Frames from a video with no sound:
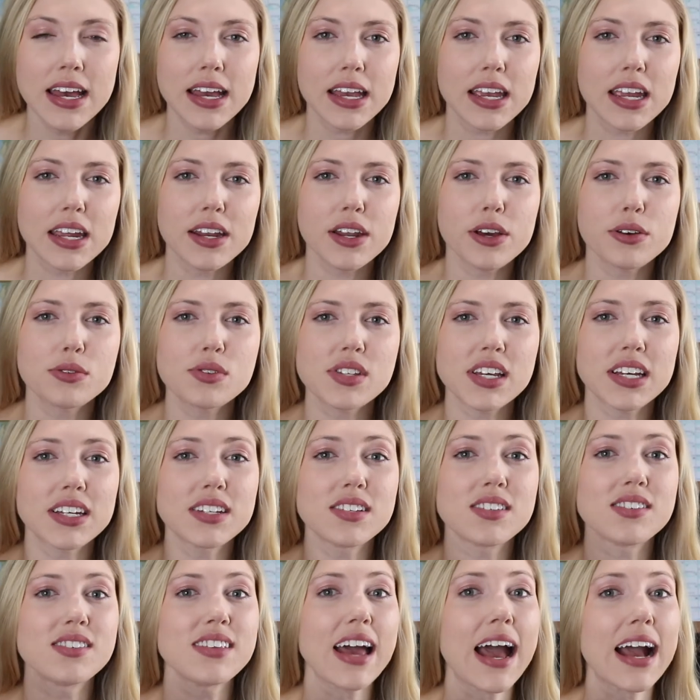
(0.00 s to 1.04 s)
He knows
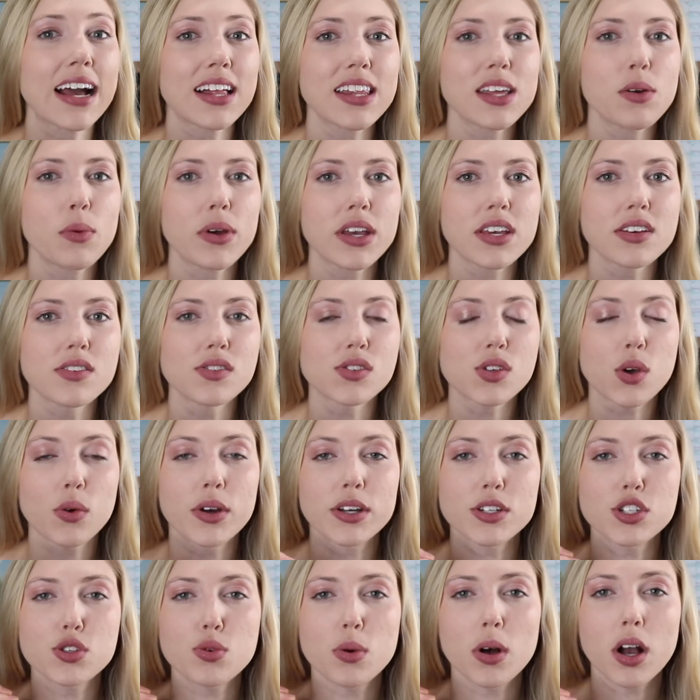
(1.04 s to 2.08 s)
exactly what he's
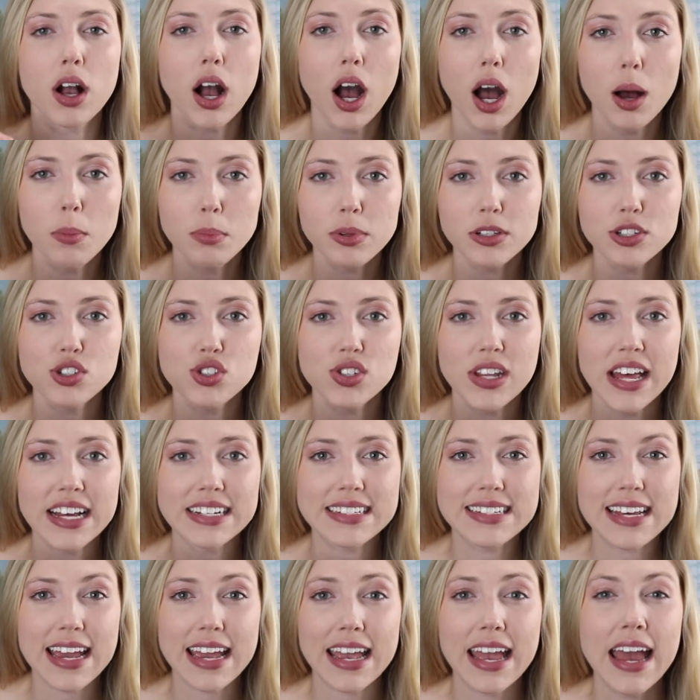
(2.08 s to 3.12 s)
going to accomplish
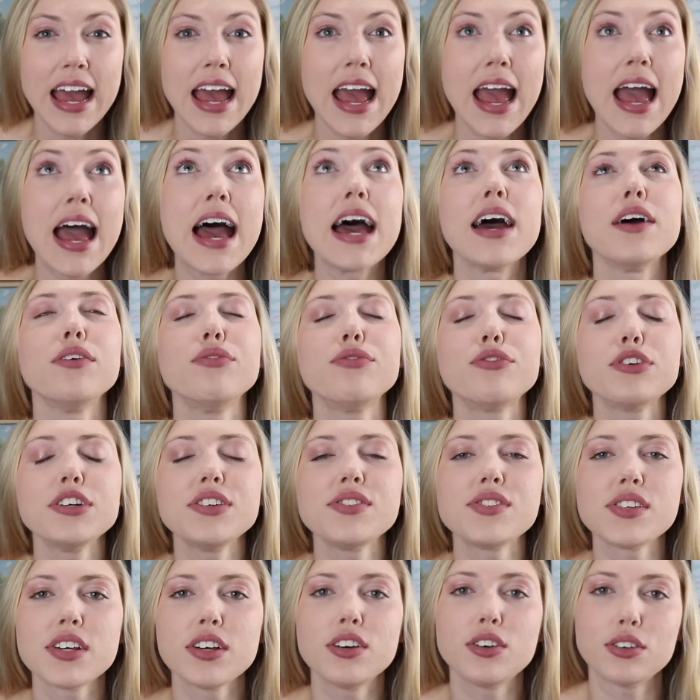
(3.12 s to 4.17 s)
that day. Every
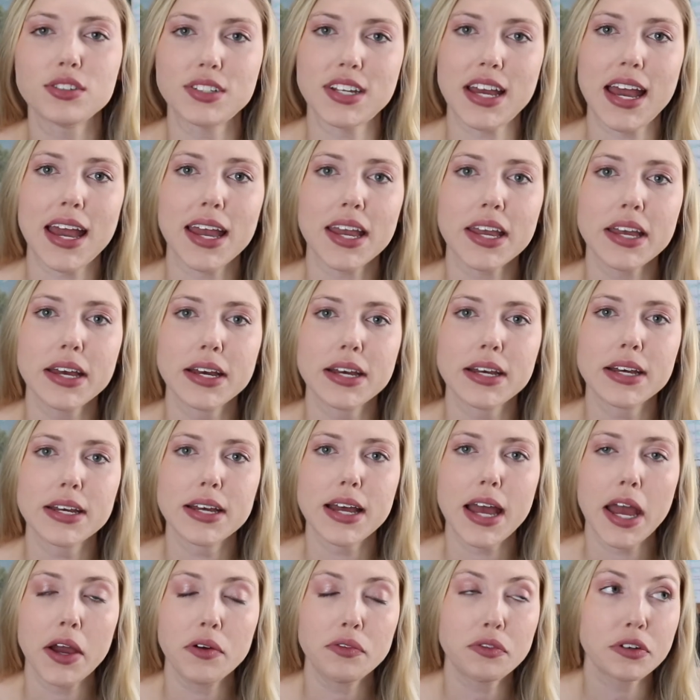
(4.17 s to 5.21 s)
single day,
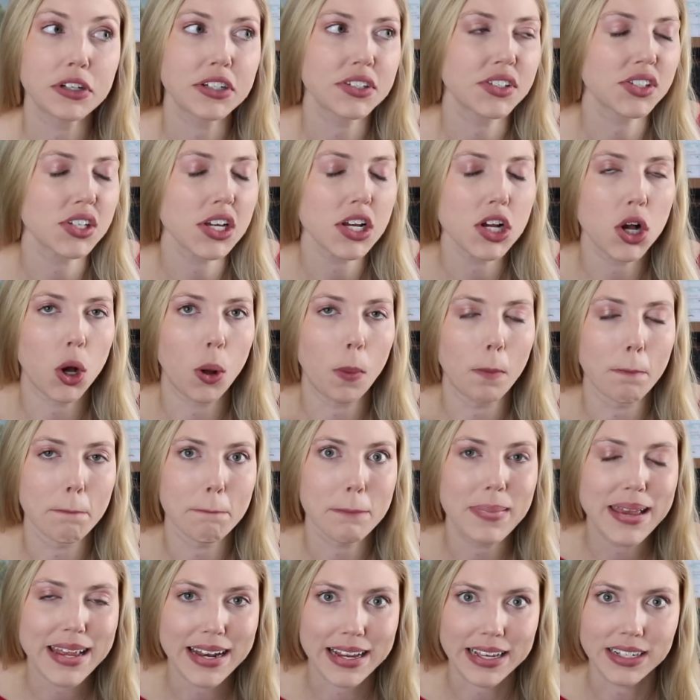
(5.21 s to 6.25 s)
every single
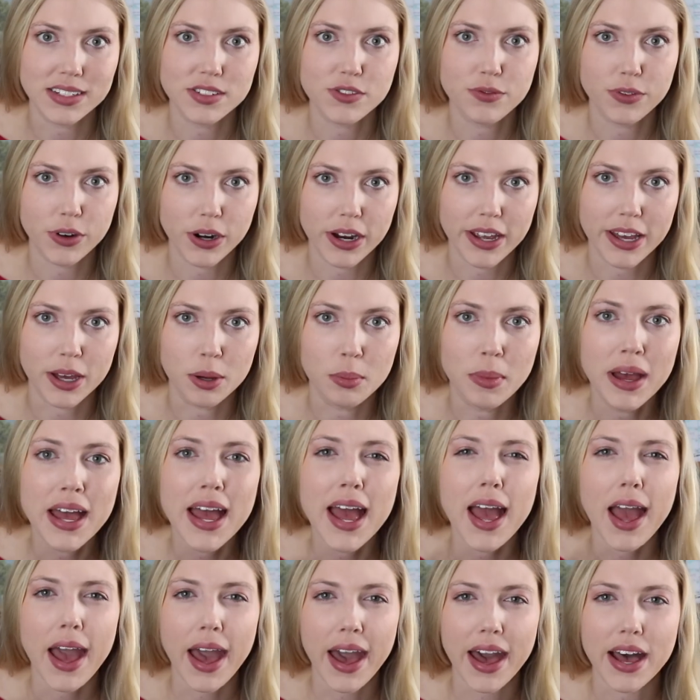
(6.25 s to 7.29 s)
minute for him
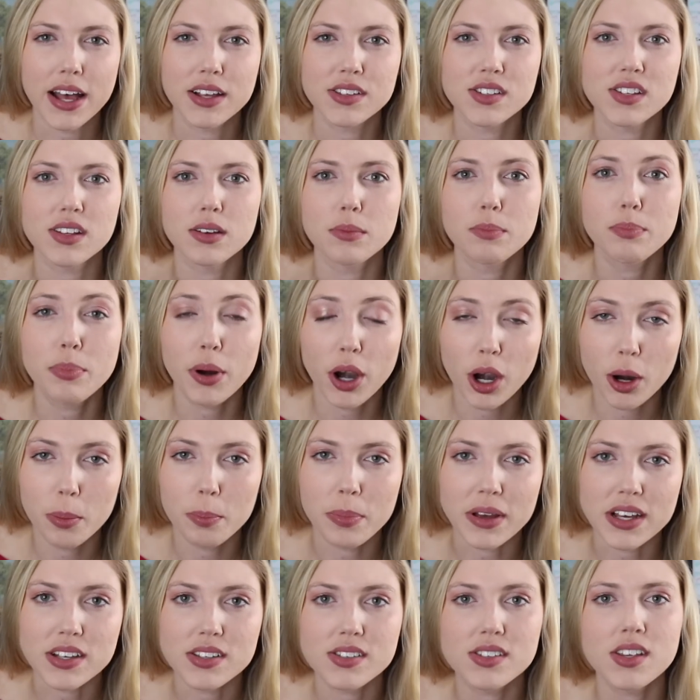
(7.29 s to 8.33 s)
has
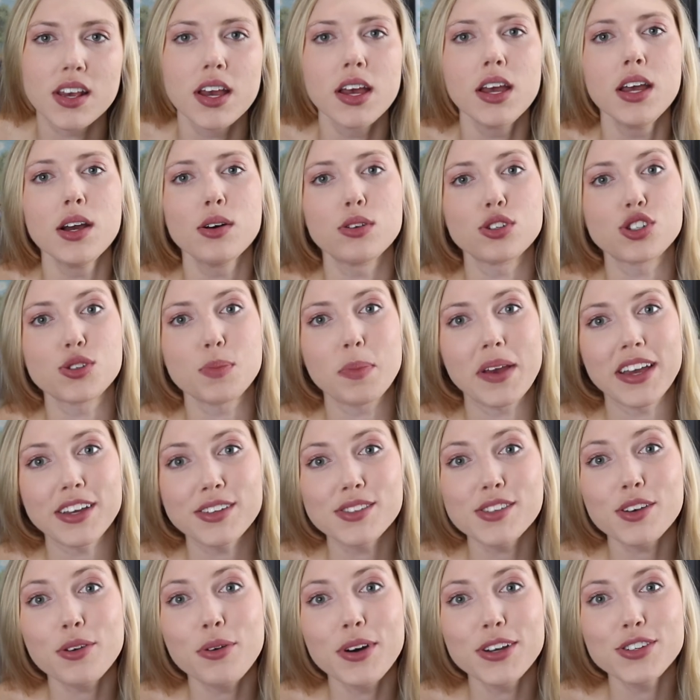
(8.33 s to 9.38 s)
purpose, which
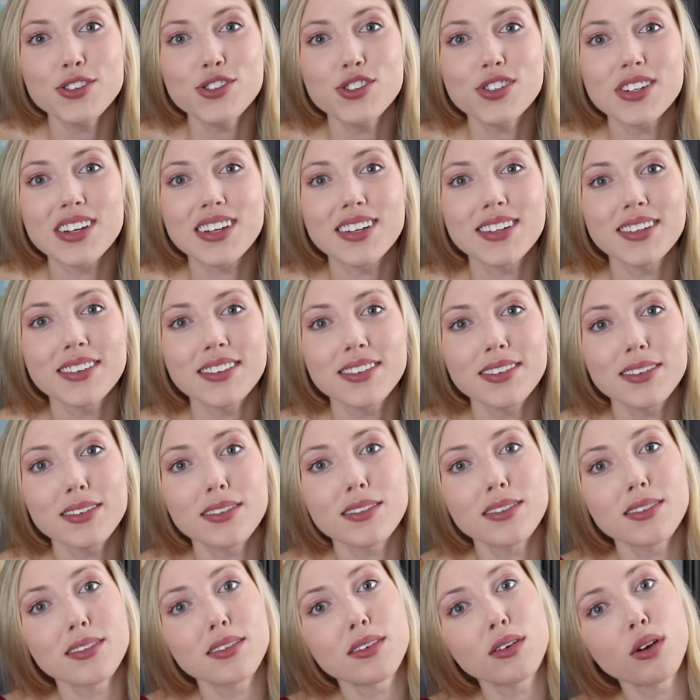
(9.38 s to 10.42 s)
begs the question,
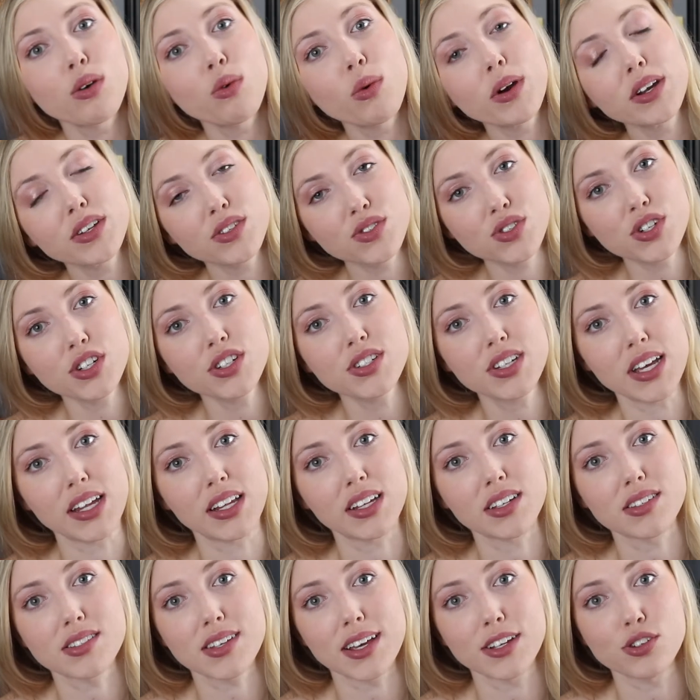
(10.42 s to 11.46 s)
what does your
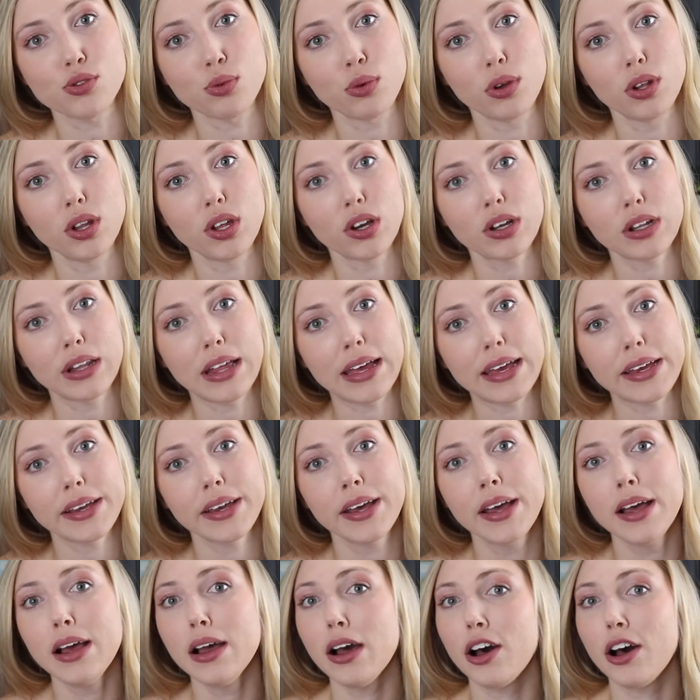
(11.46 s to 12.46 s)
daily schedule look like?